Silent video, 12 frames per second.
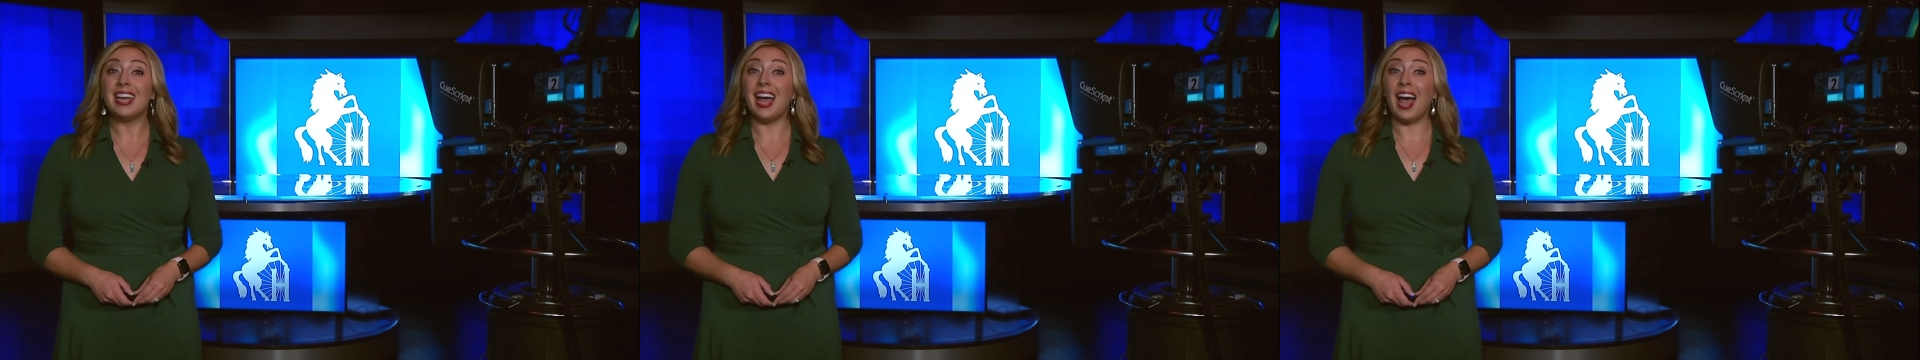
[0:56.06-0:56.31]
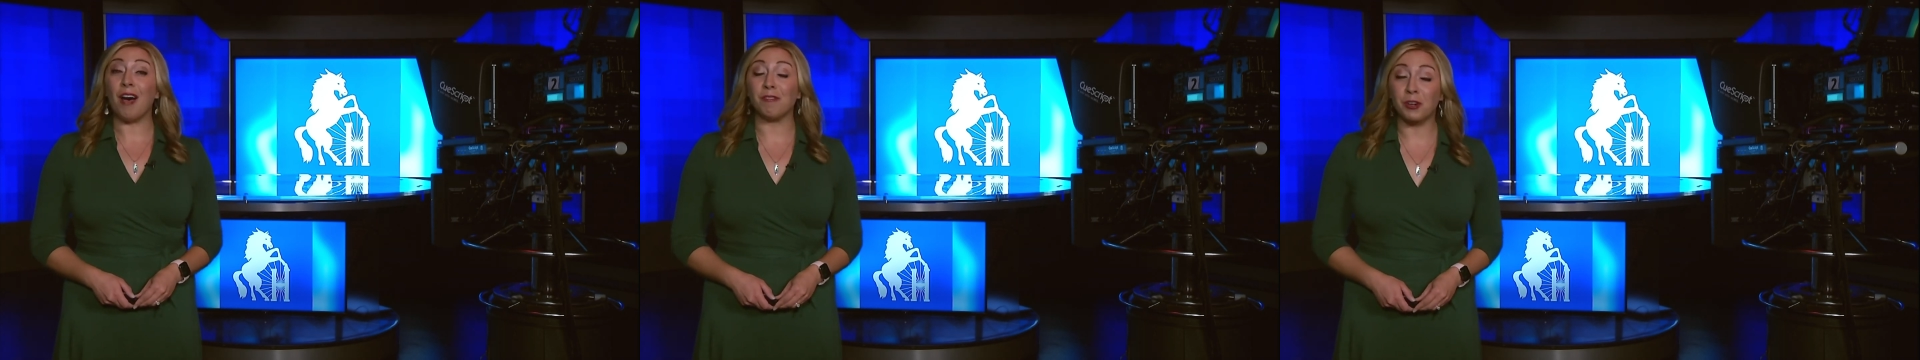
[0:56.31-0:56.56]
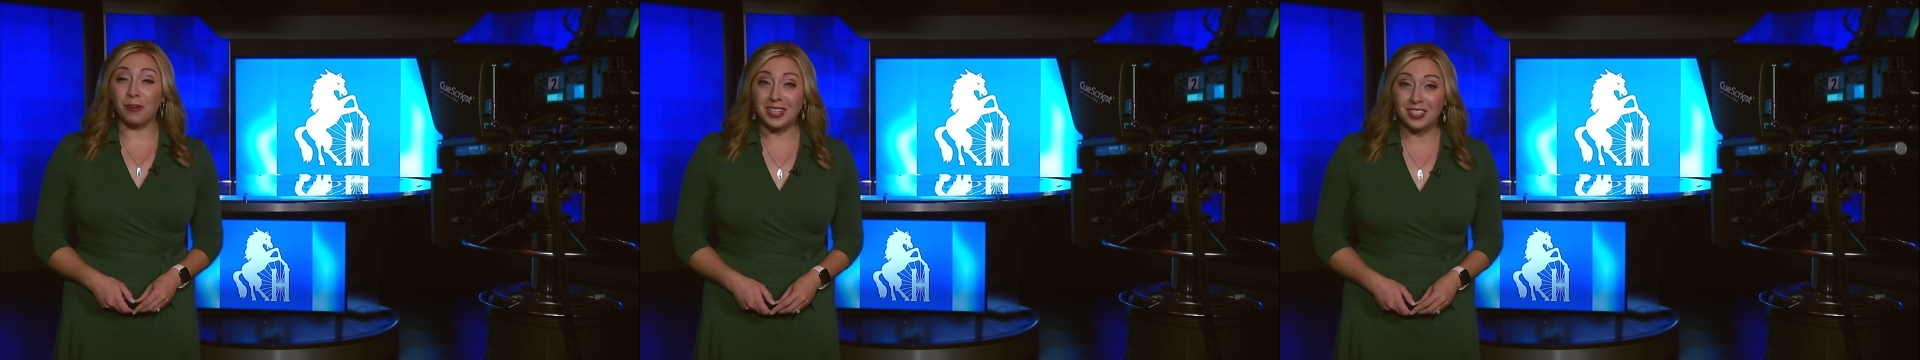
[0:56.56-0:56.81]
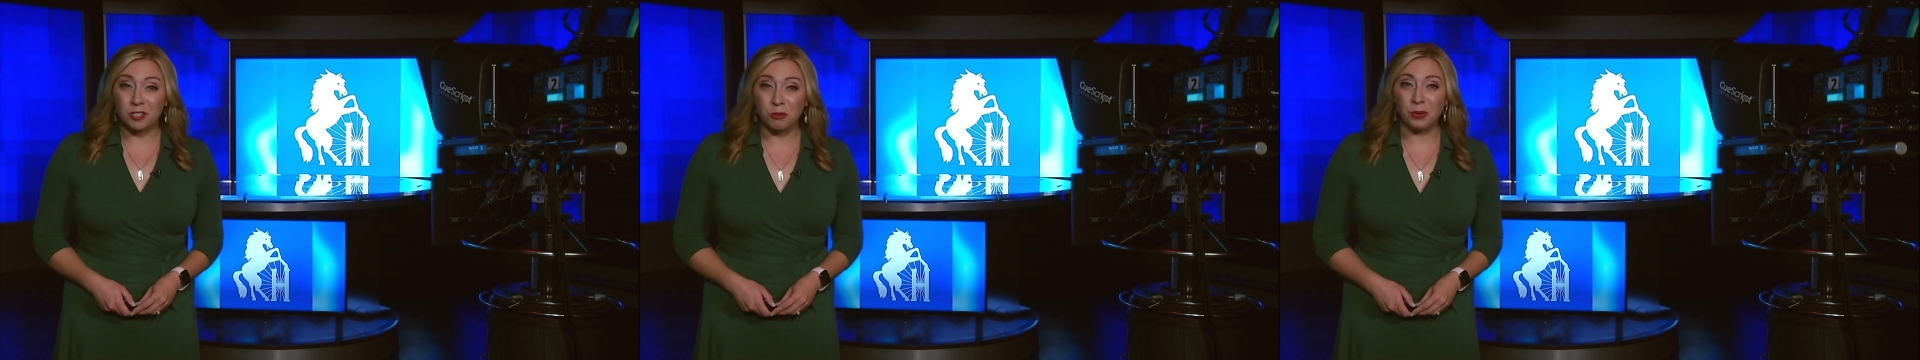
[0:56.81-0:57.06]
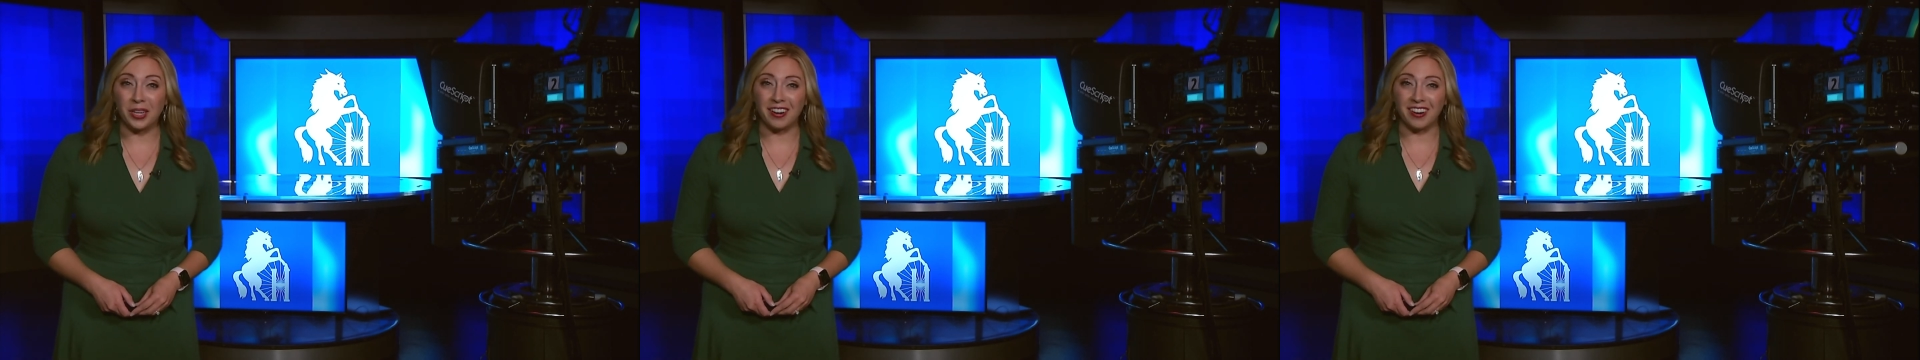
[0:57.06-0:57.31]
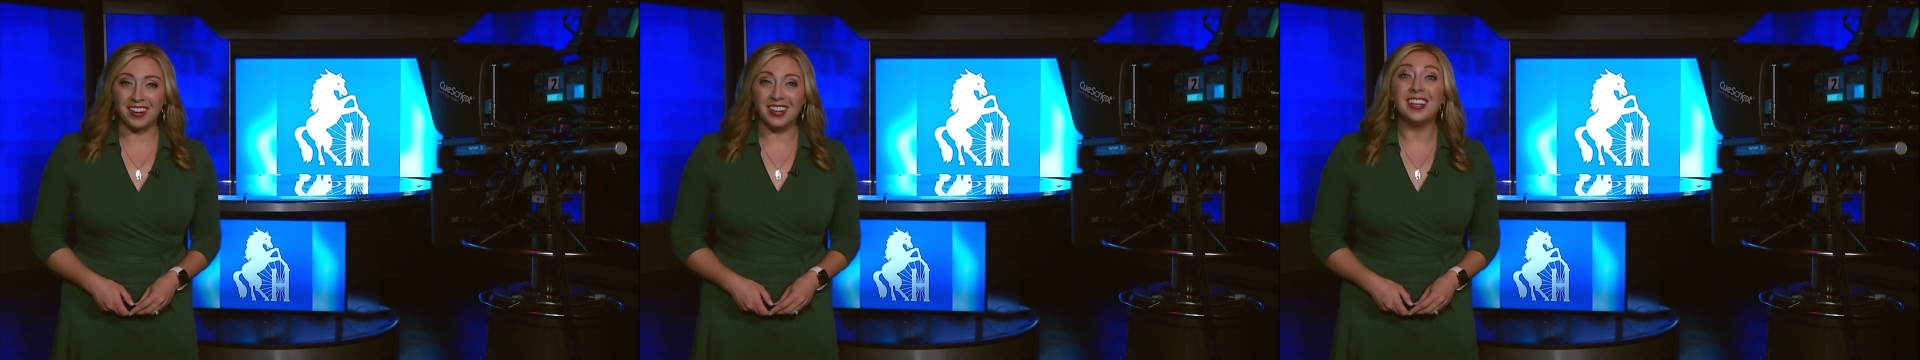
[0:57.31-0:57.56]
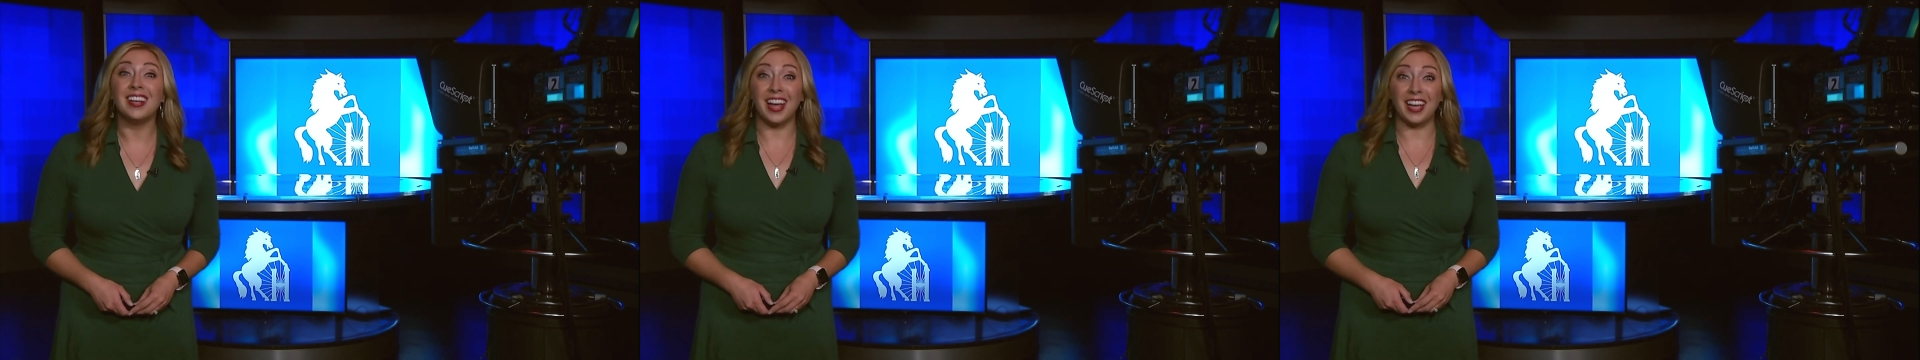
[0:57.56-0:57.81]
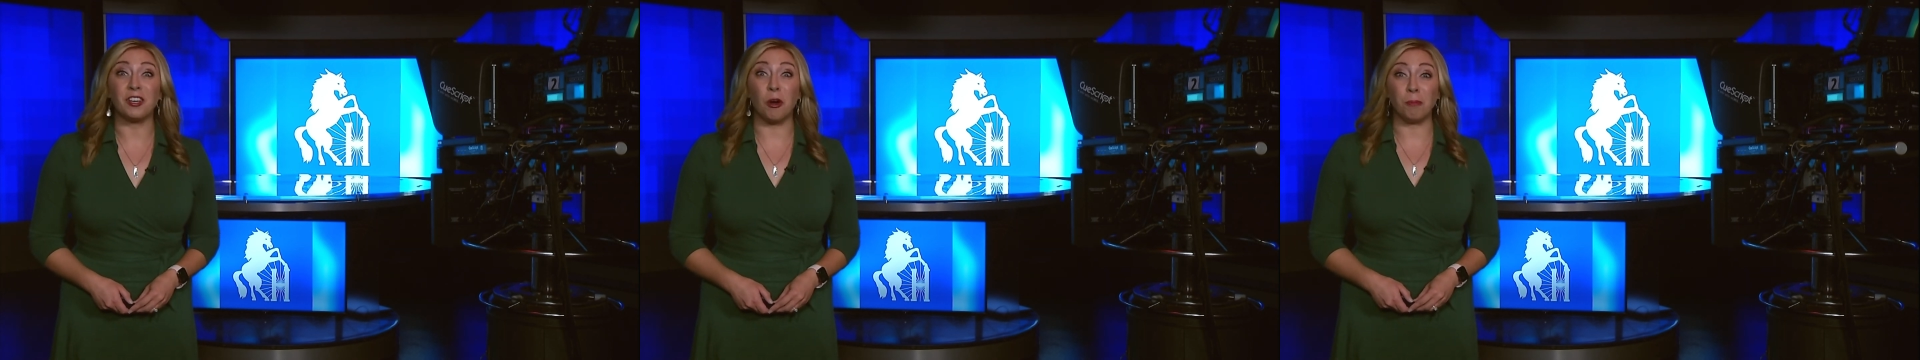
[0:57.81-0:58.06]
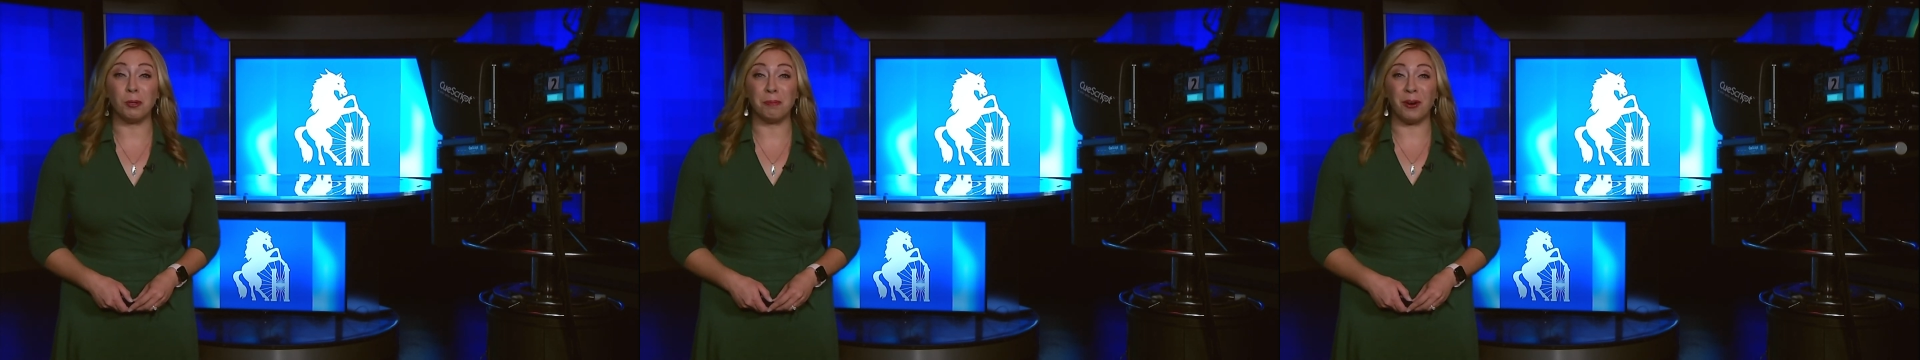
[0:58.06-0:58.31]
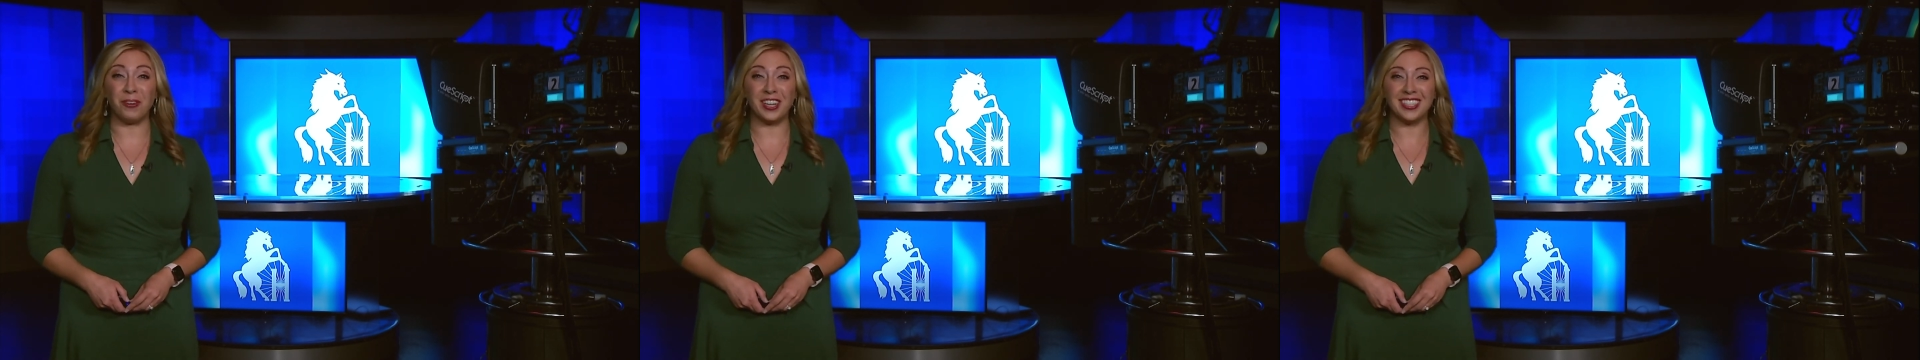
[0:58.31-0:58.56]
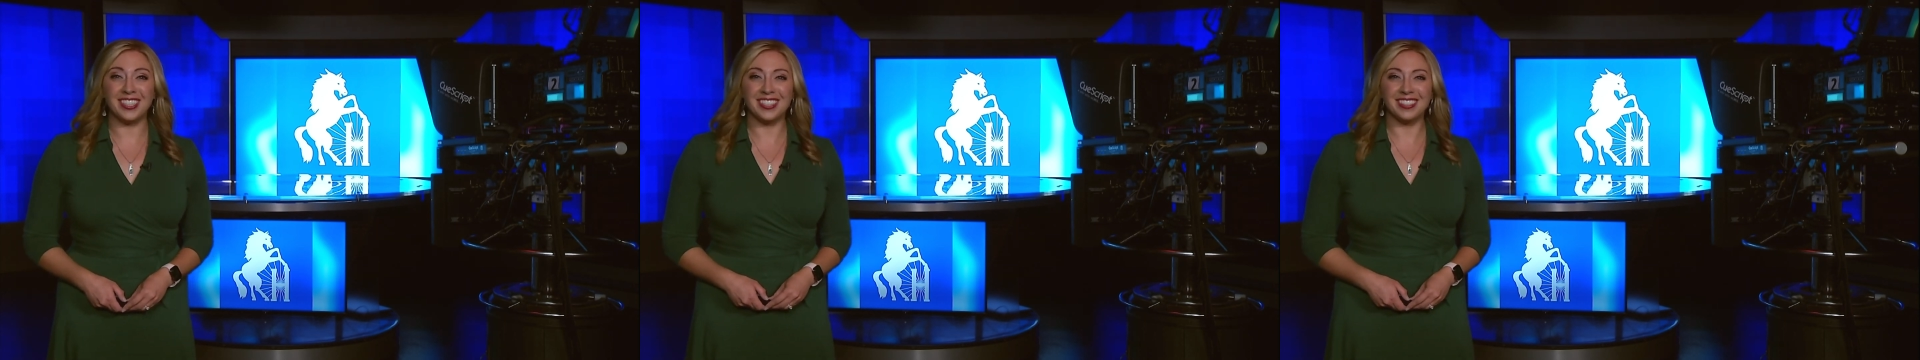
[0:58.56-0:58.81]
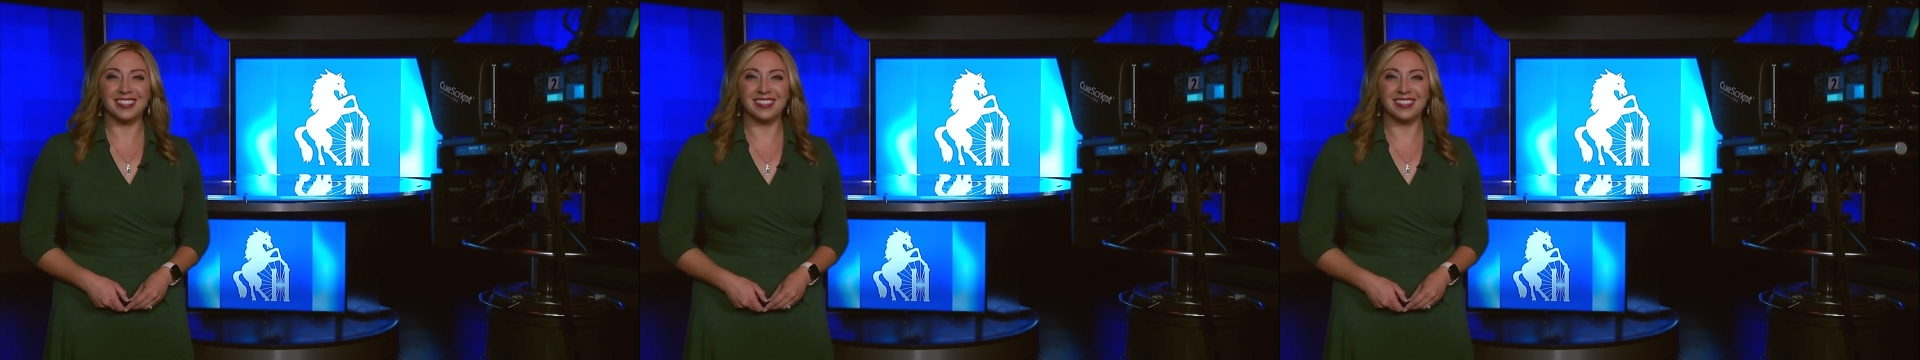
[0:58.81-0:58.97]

Have a great school year and go Blue Ponies.